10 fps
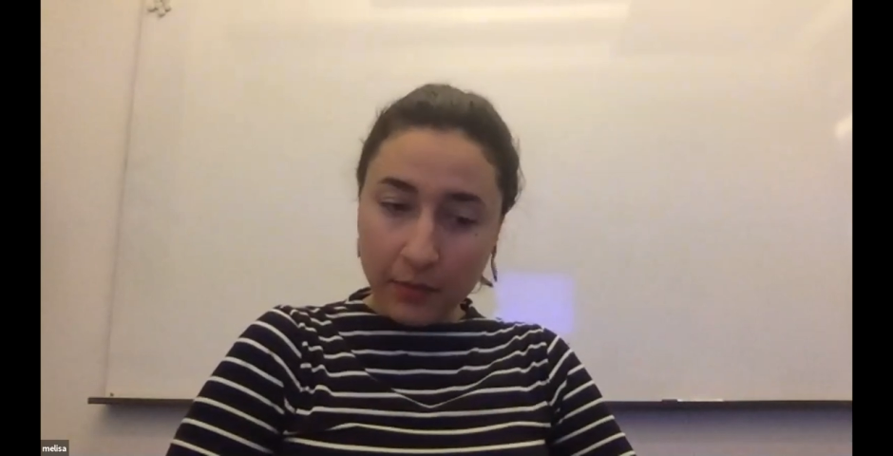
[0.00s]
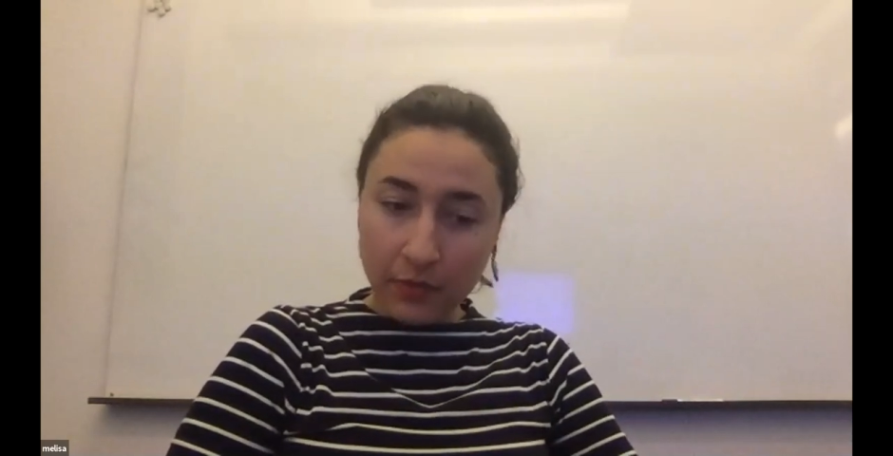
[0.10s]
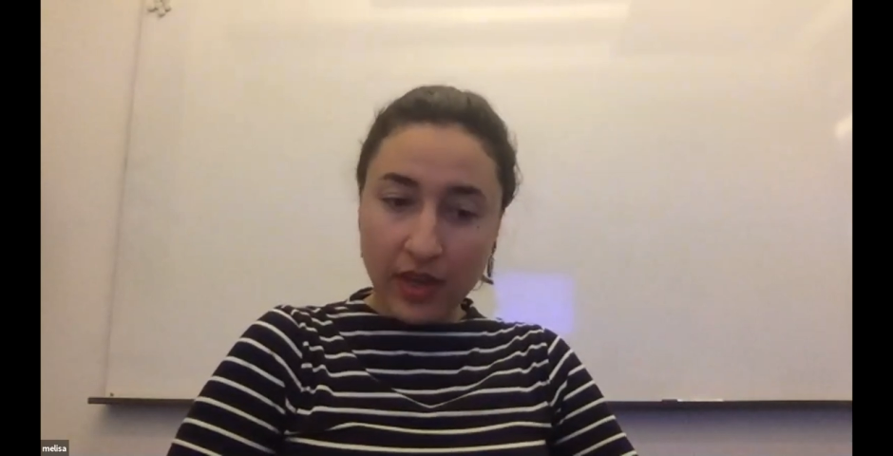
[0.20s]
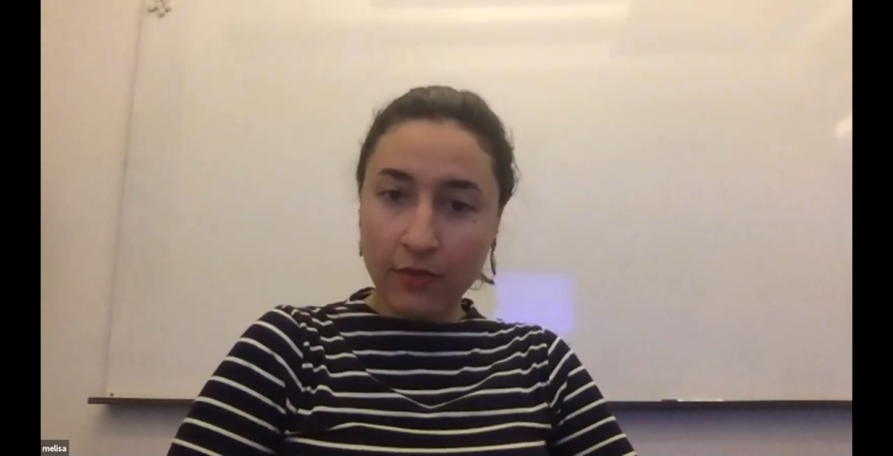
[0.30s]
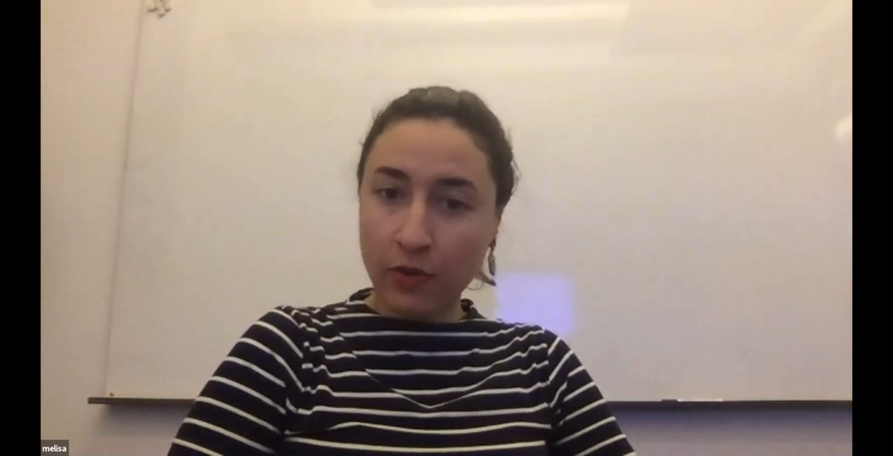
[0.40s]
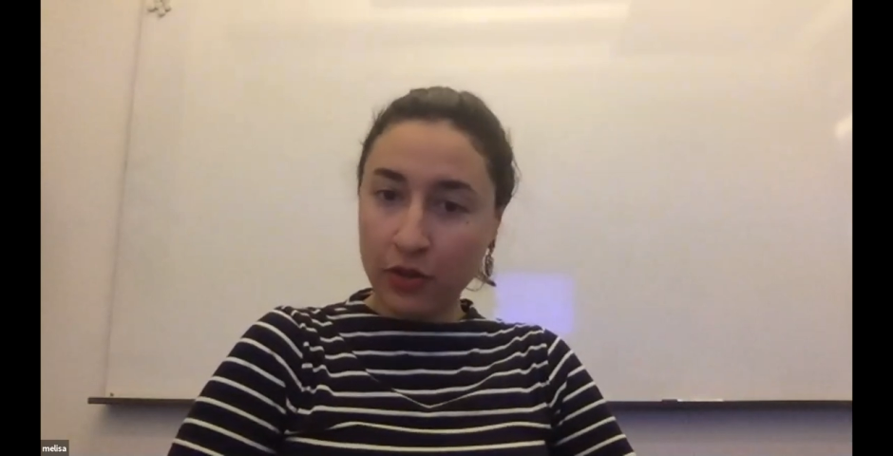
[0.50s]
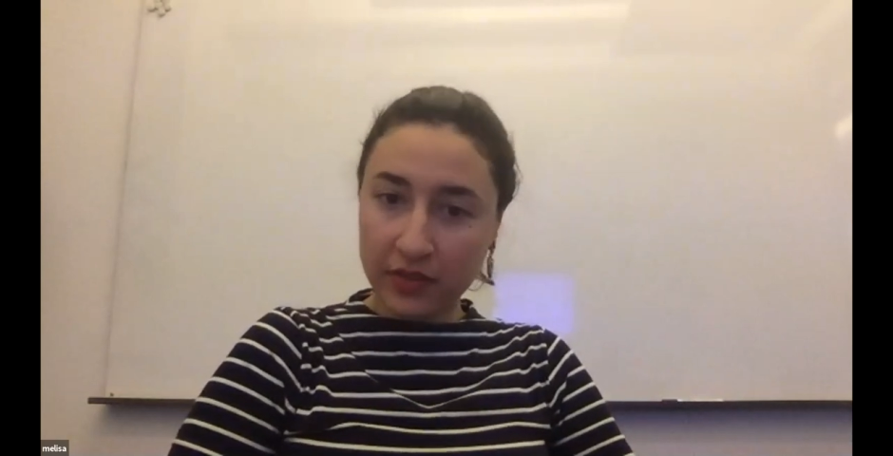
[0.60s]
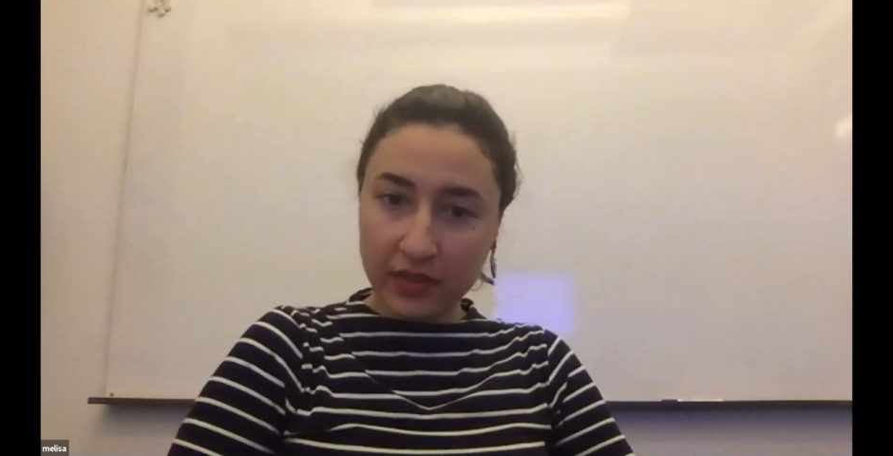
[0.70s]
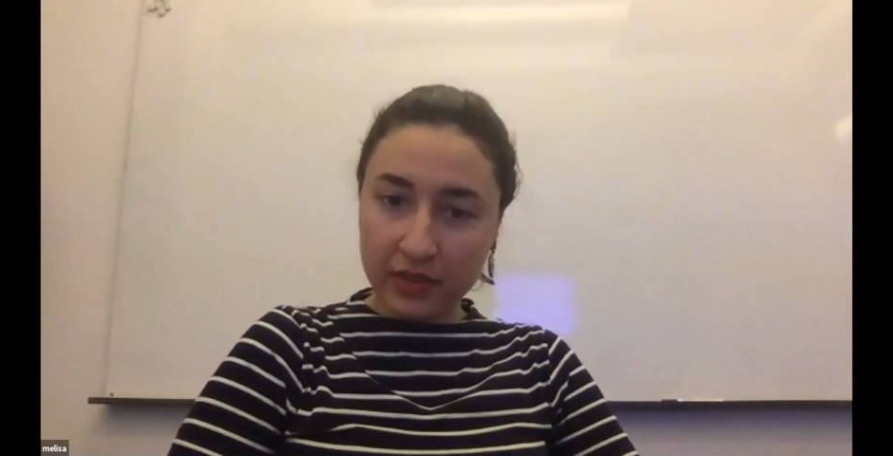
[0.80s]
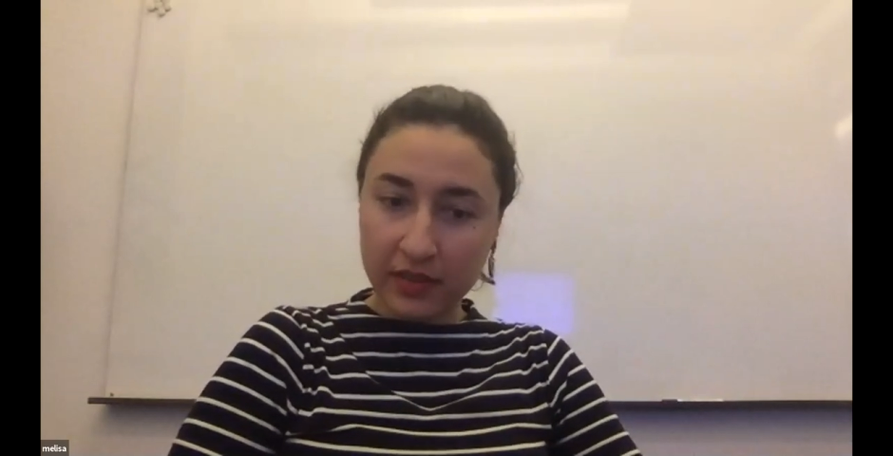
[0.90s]
We have
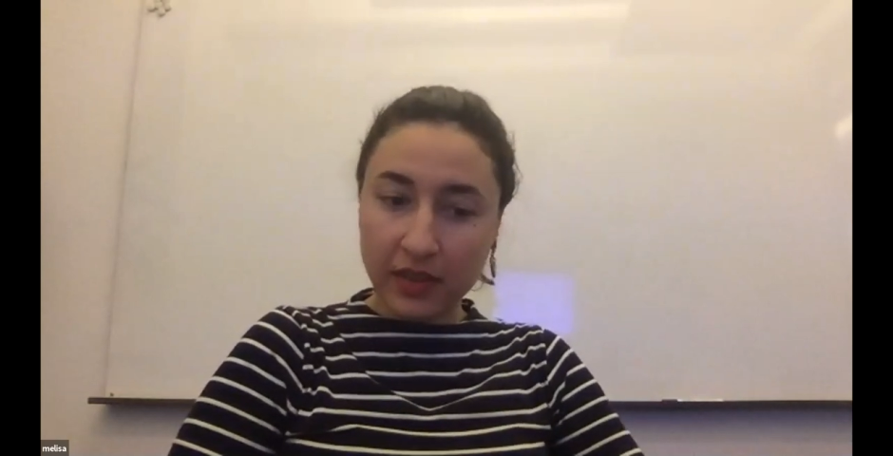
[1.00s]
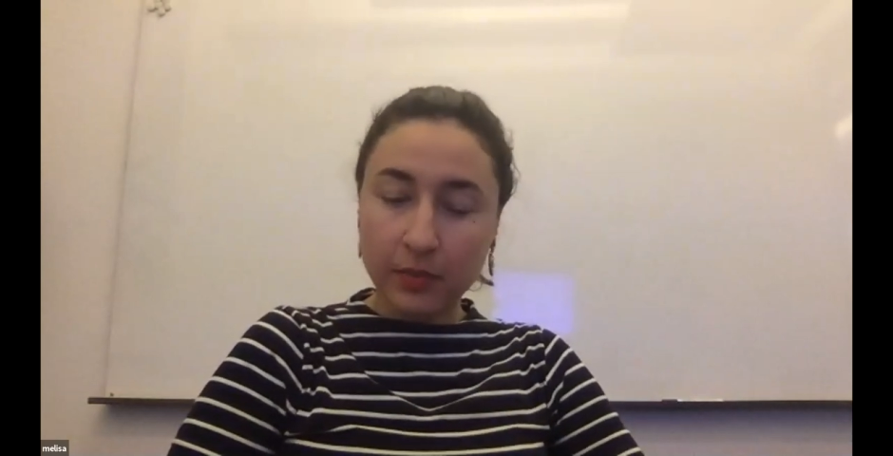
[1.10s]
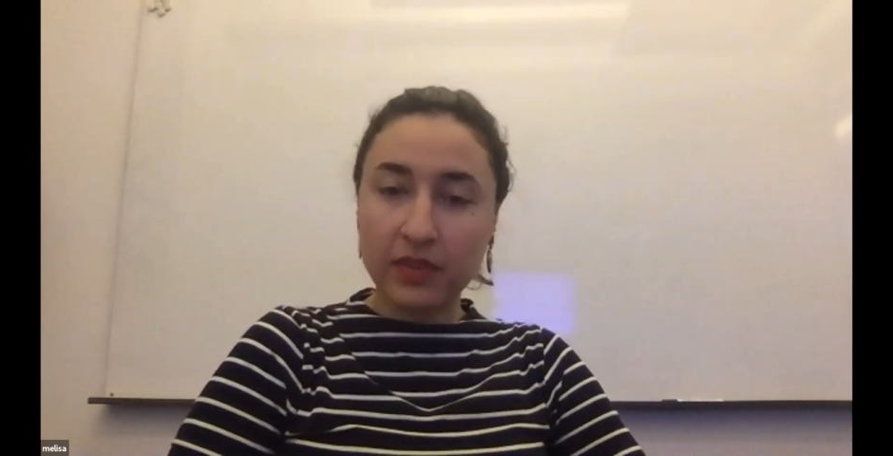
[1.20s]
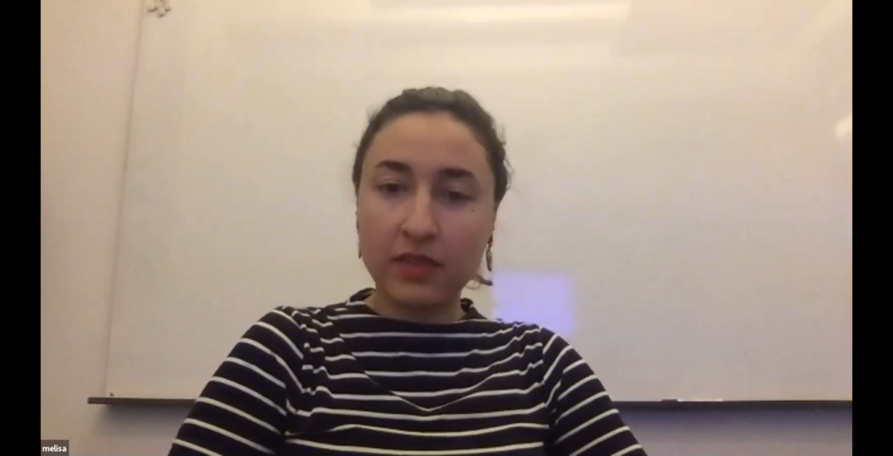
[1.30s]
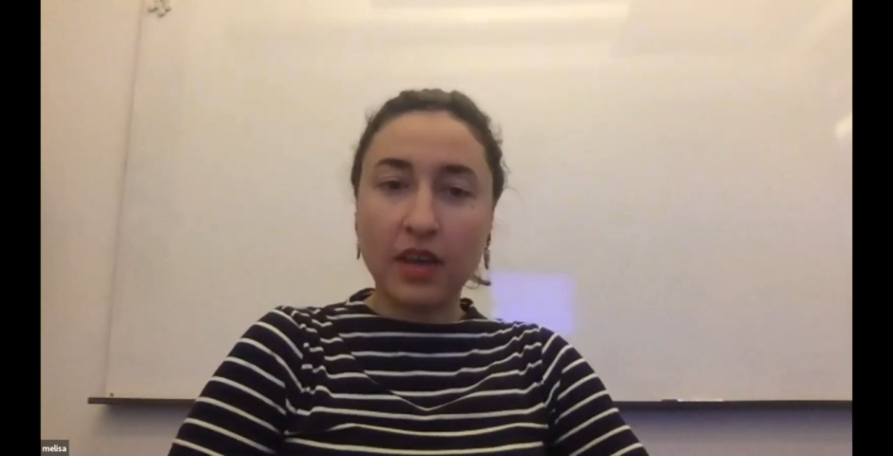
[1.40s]
vertical teams